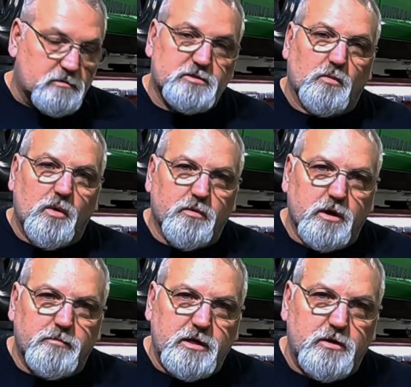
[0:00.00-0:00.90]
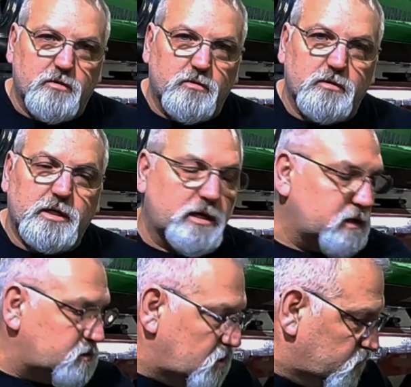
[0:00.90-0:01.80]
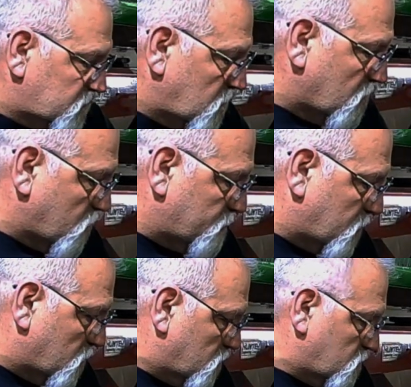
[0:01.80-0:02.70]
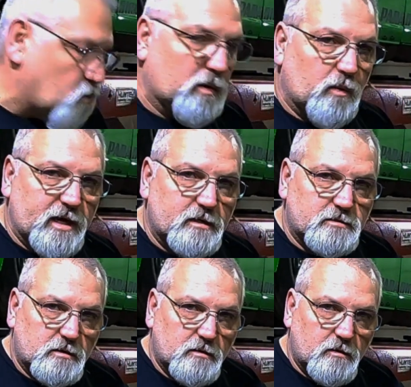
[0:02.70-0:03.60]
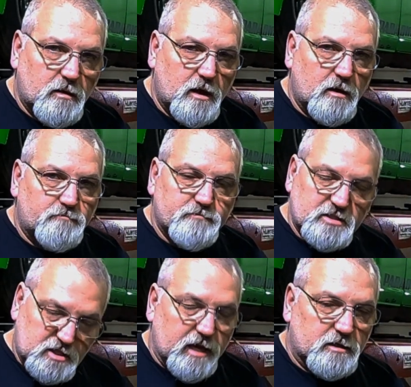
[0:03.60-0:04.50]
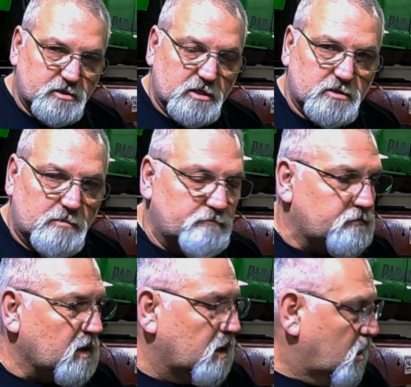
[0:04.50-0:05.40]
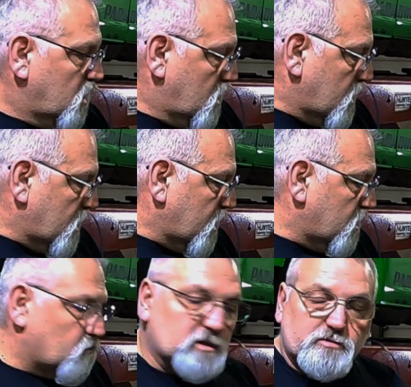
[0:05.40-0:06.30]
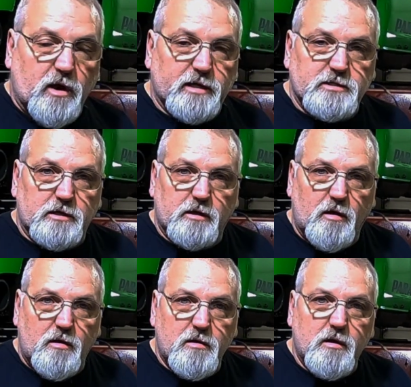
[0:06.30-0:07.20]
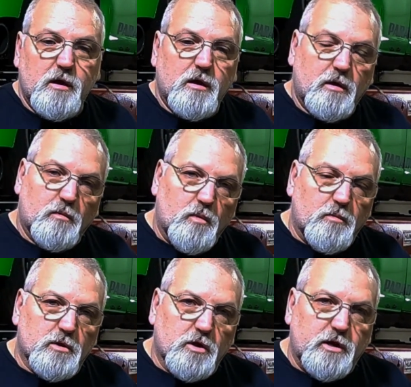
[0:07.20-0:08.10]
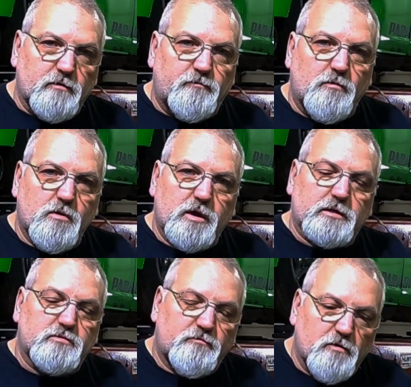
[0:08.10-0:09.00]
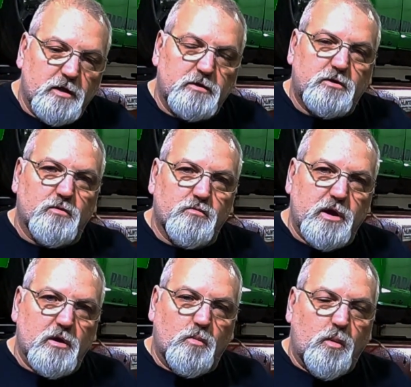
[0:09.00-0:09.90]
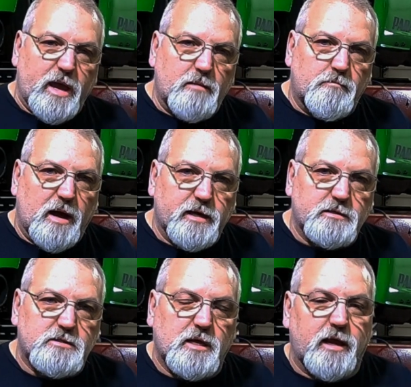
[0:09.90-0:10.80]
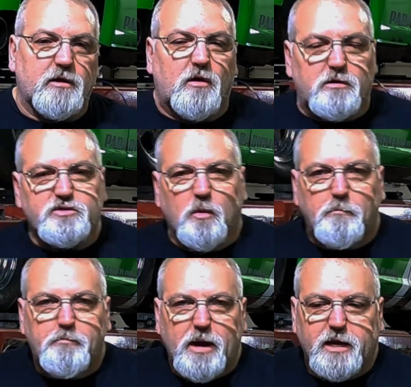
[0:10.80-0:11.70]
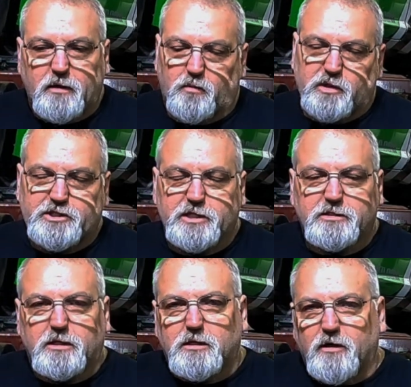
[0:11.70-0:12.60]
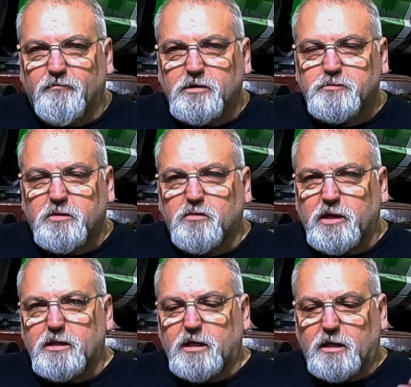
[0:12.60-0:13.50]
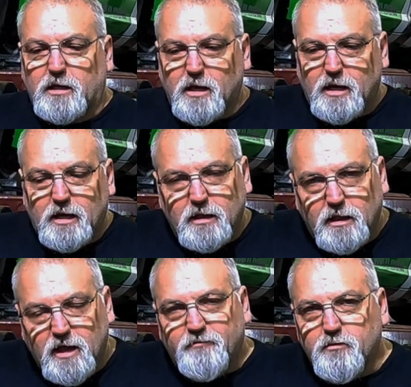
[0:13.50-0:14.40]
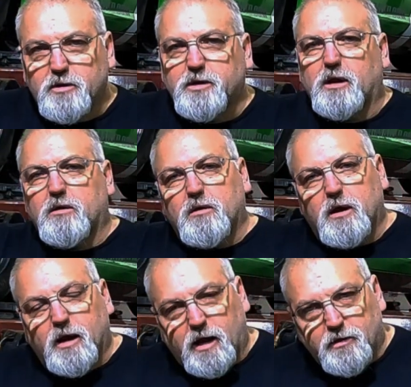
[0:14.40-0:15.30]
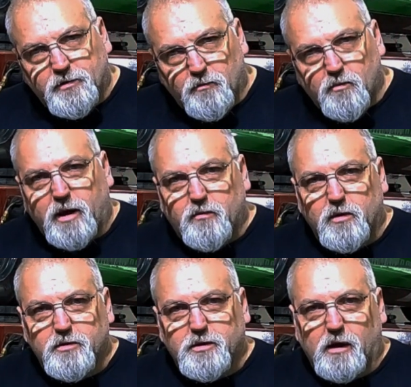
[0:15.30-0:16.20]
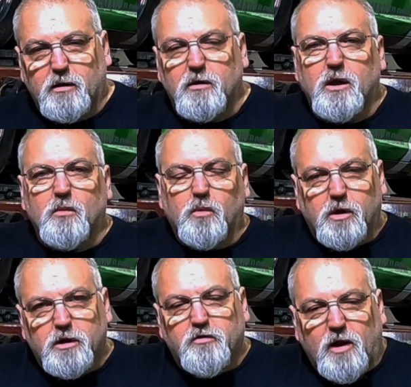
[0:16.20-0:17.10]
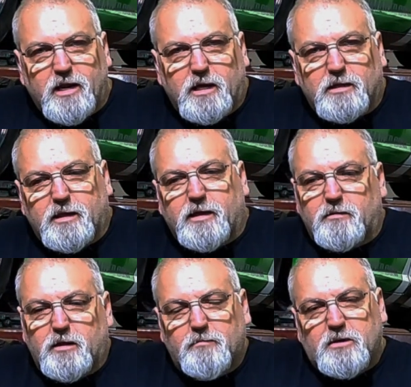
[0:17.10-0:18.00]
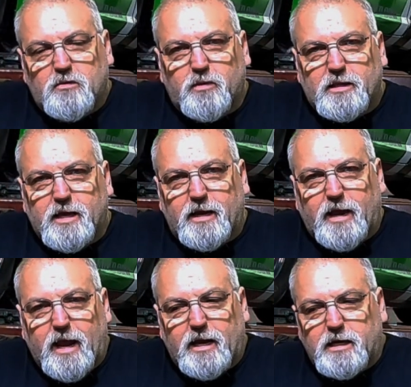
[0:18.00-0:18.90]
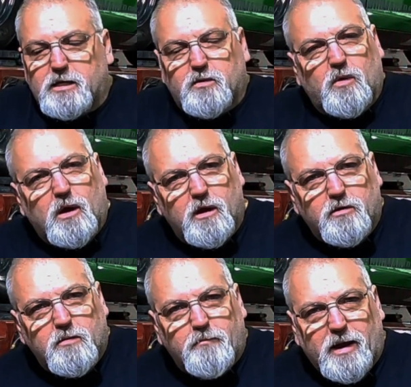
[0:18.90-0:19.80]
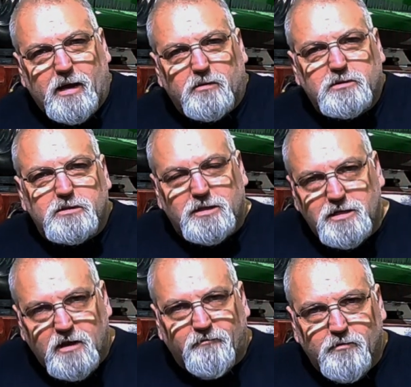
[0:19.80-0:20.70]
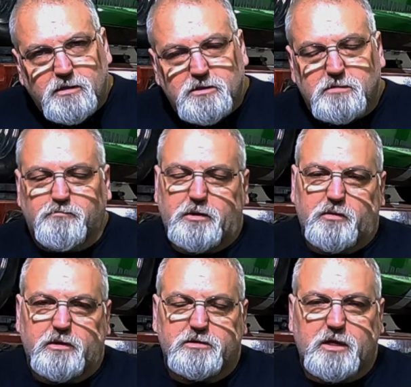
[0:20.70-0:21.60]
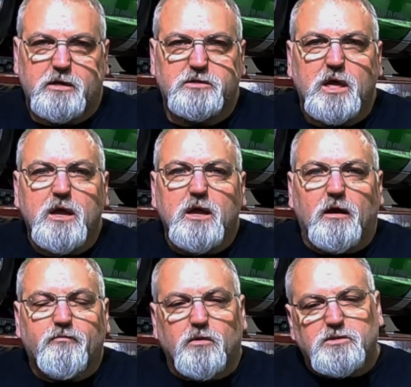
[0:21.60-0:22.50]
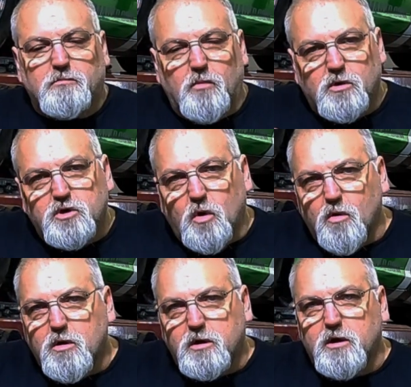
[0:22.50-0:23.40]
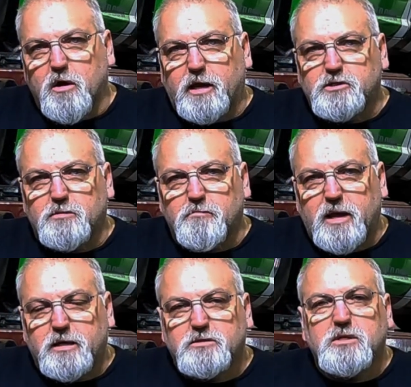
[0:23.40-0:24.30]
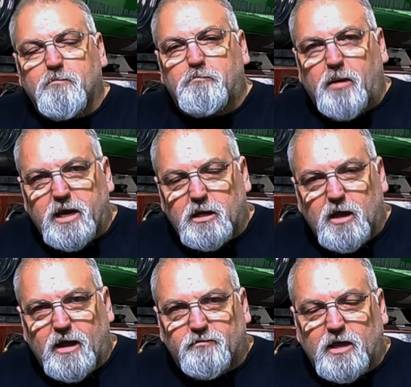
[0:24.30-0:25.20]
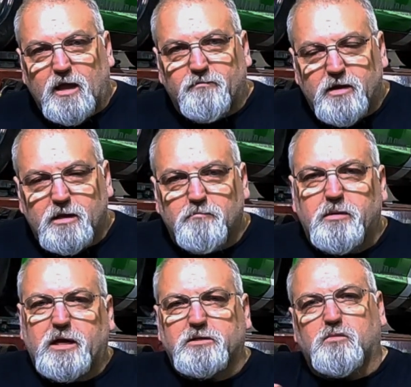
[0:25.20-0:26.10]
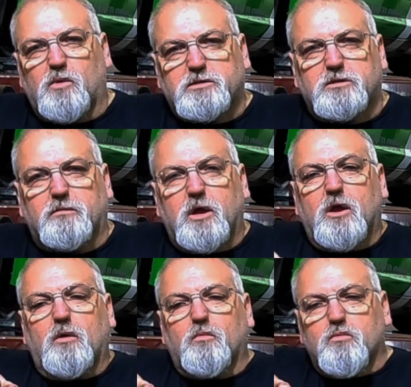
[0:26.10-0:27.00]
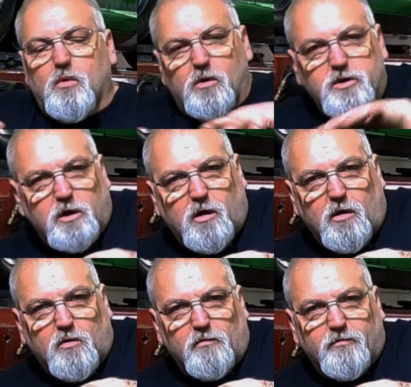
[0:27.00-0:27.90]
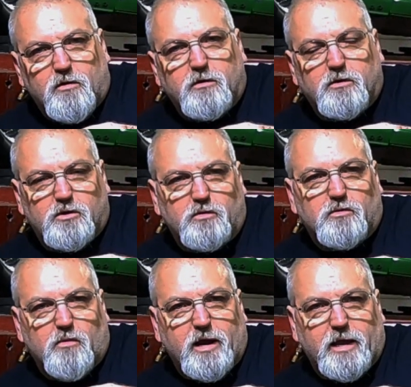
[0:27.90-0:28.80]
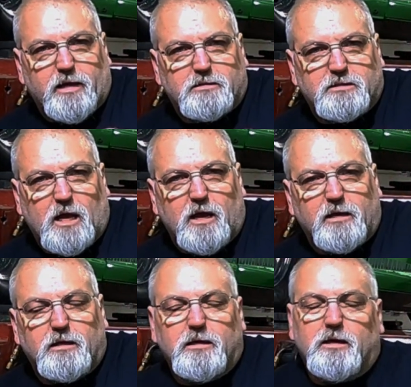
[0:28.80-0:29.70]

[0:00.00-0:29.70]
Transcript: So what we're going to be doing is using our Rebco one-way scale system. And once Greg is in the car, what we're looking for is front to rear weight bias and also bite, which is the difference between the left rear tire and the right rear tire. We're going to try to get that in between that 80 to 100 pounds difference between those tires. Of course, the more torque your engine makes, the more bite you have to have in it, because it wants to roll your car over to the right hand side